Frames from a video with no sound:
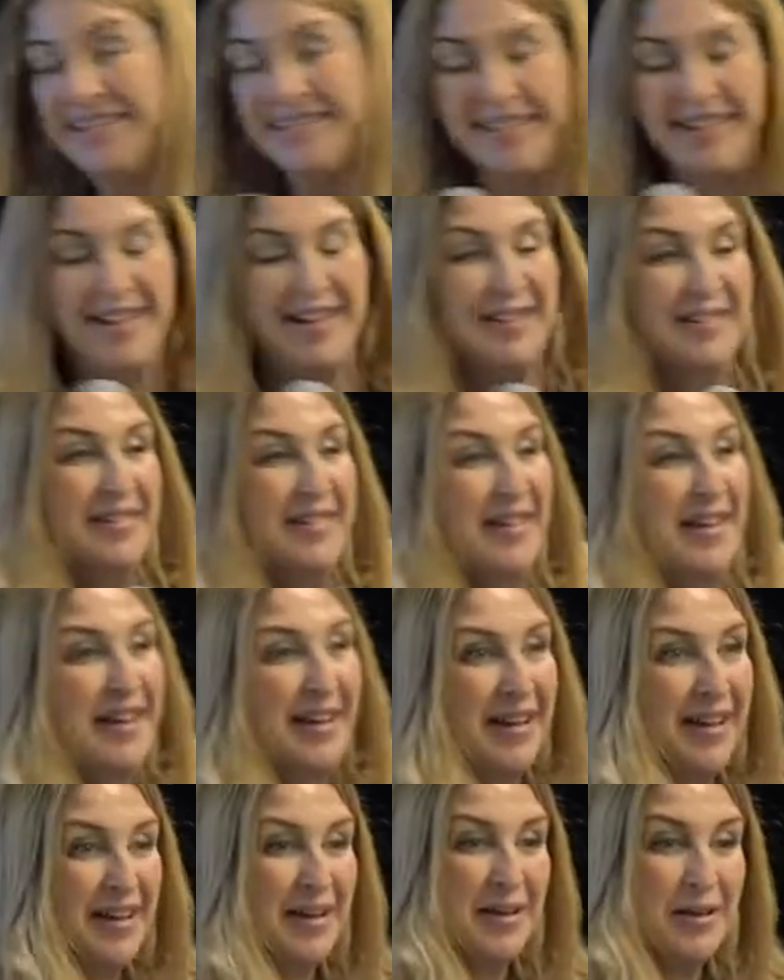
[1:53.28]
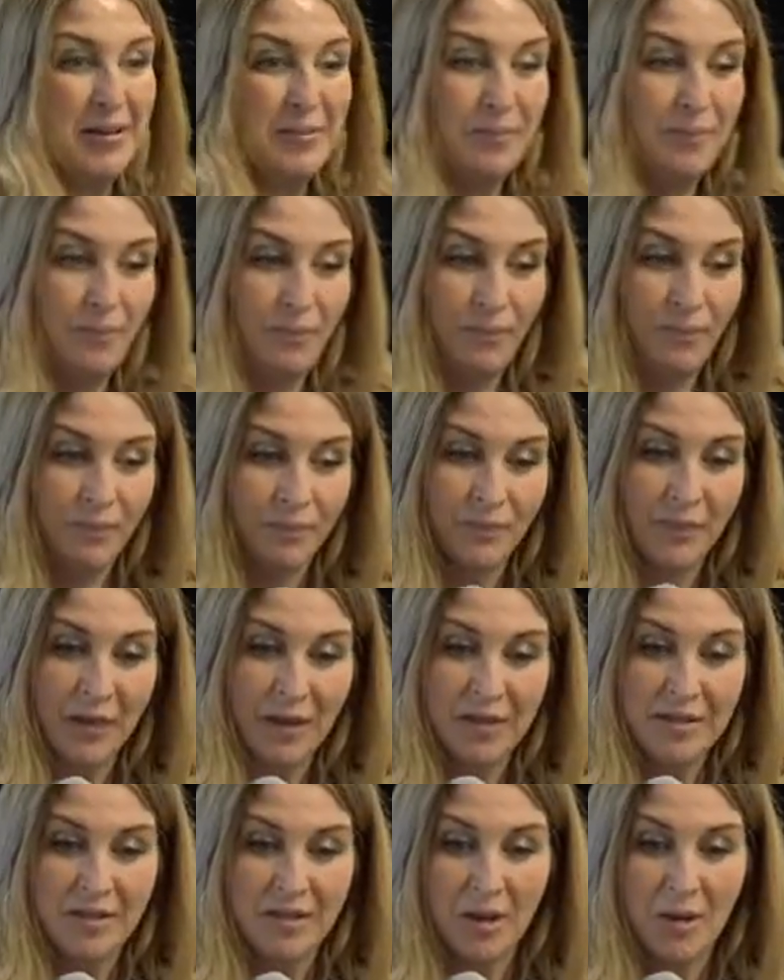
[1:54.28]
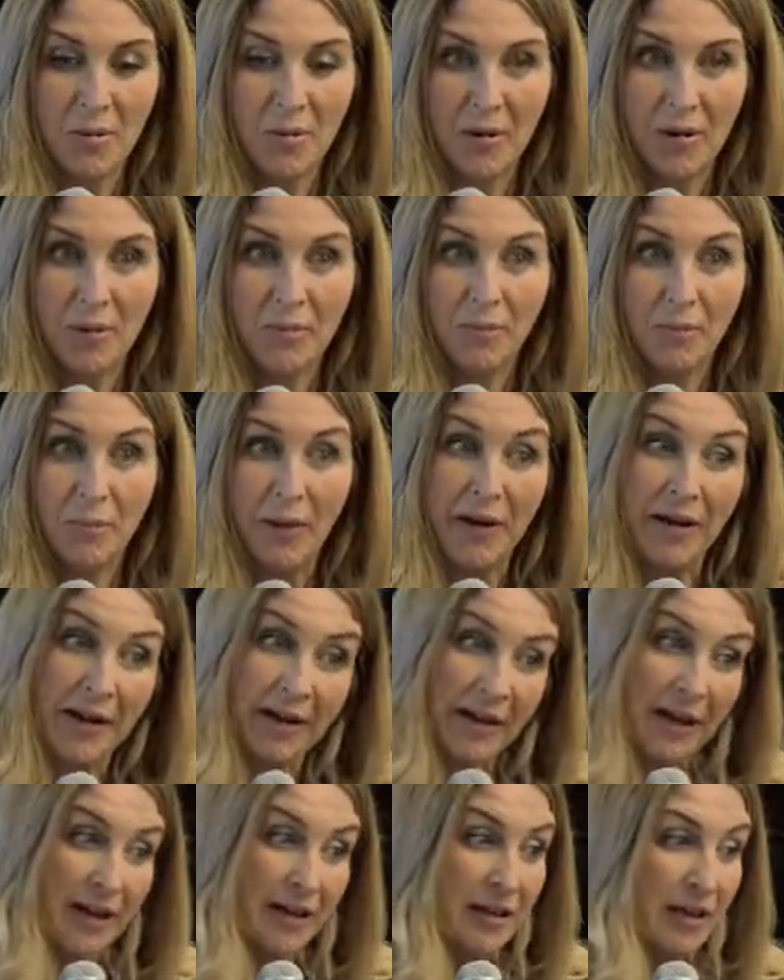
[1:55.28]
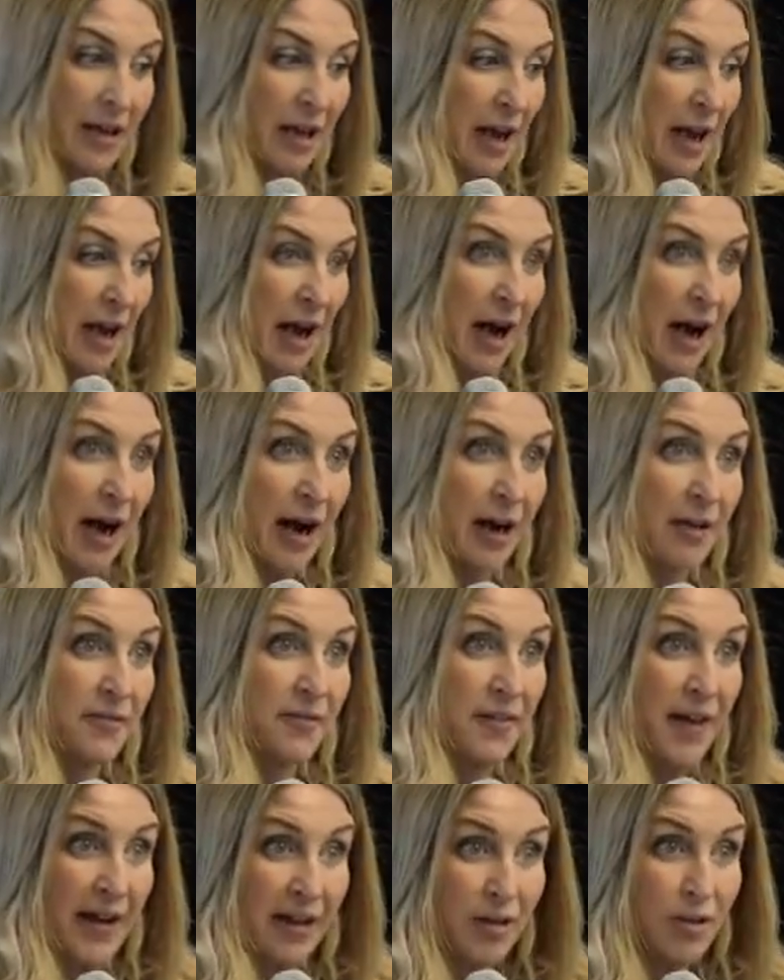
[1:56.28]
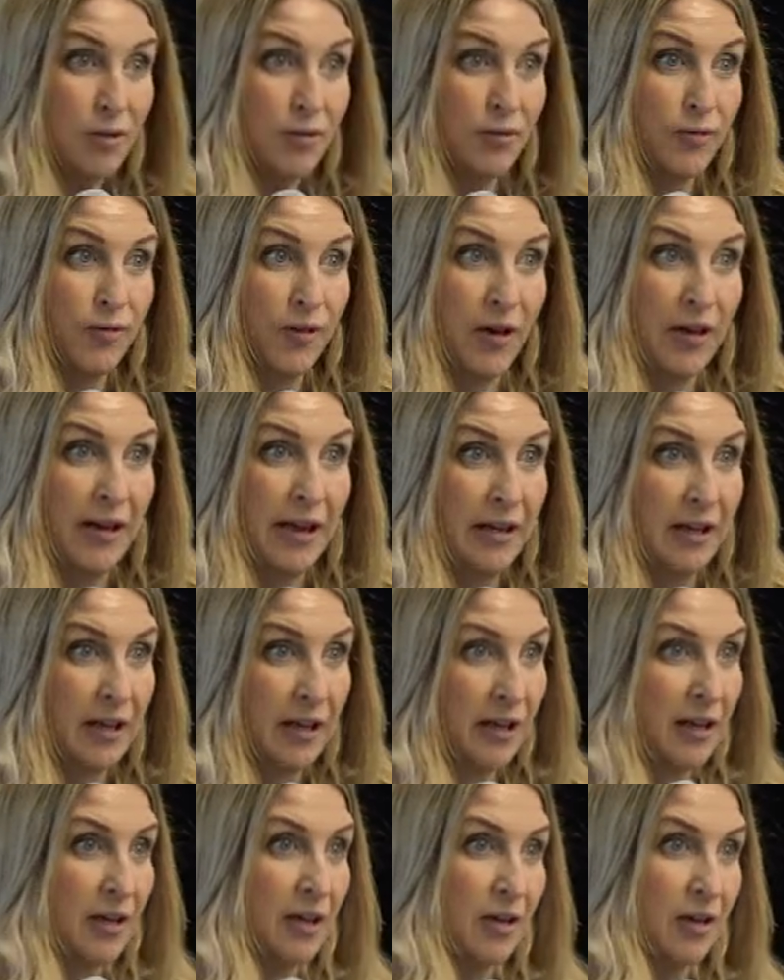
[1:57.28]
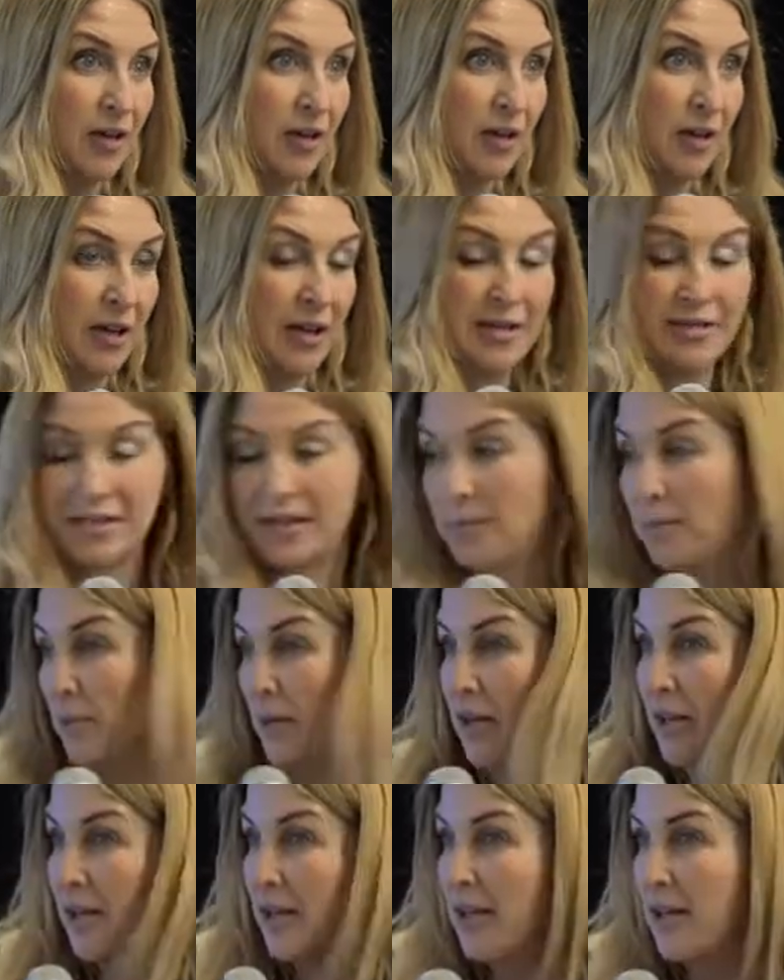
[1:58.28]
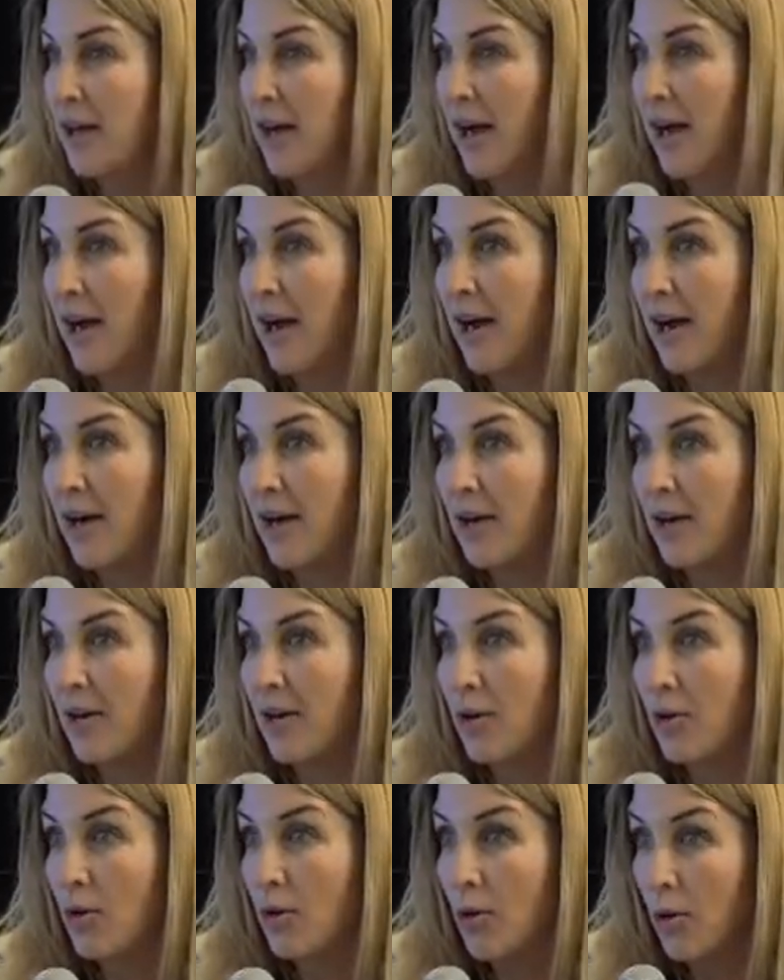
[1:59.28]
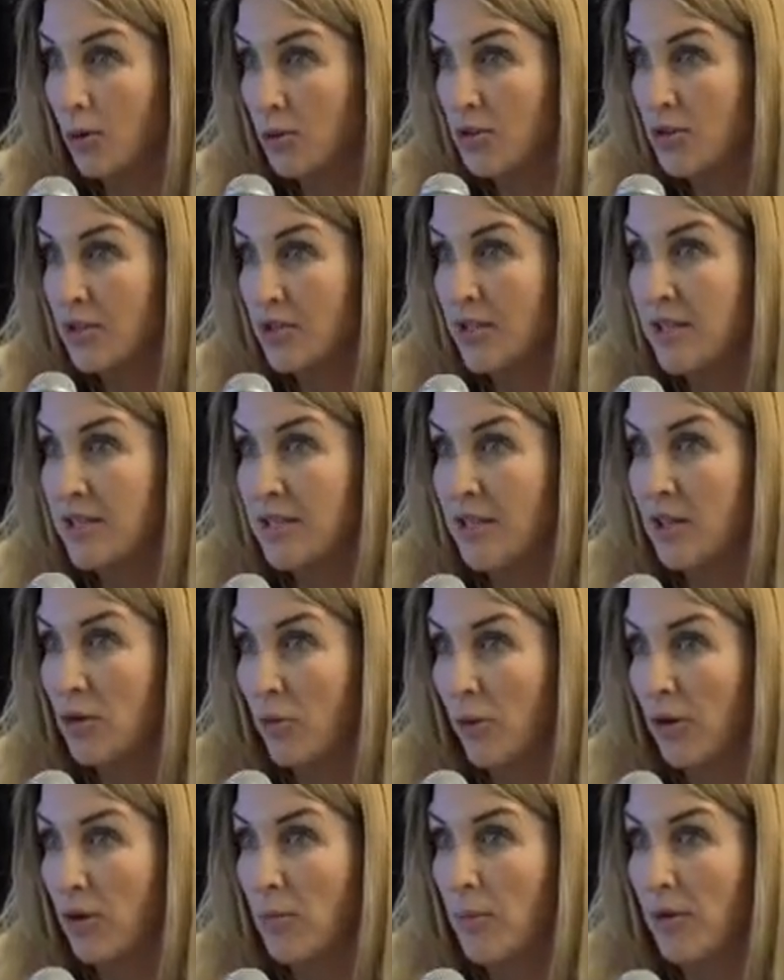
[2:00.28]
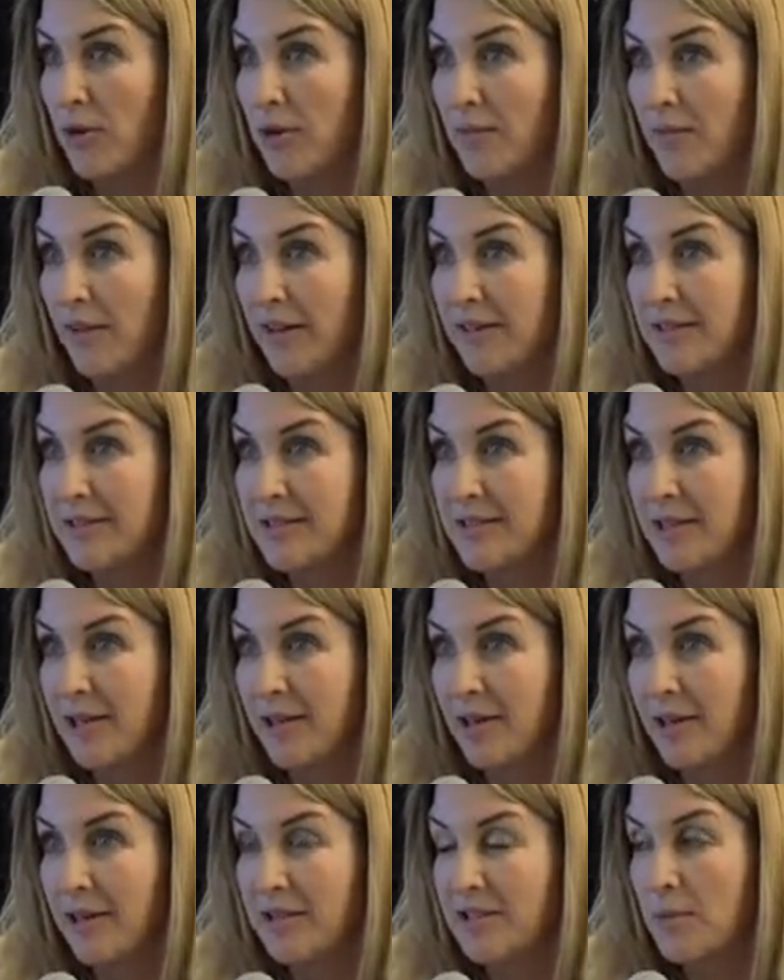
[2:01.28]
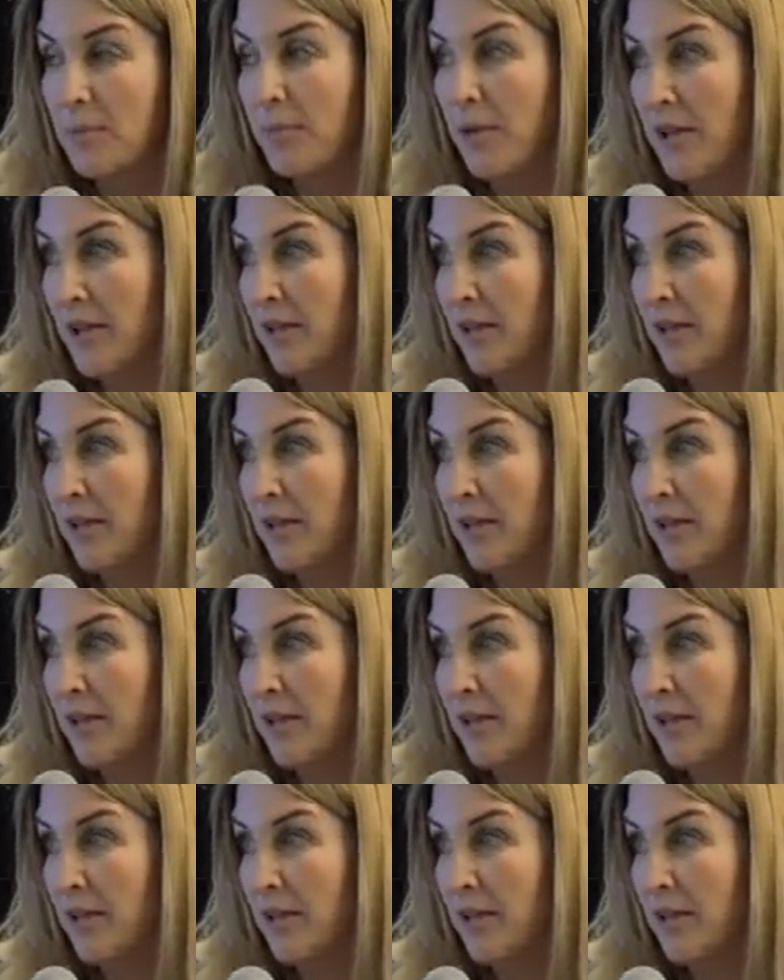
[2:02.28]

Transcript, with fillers: yeah. Um, mm, so, um, but again, uh, thank you for letting uh, SAP uh, host this incredible event. Uh, it's a big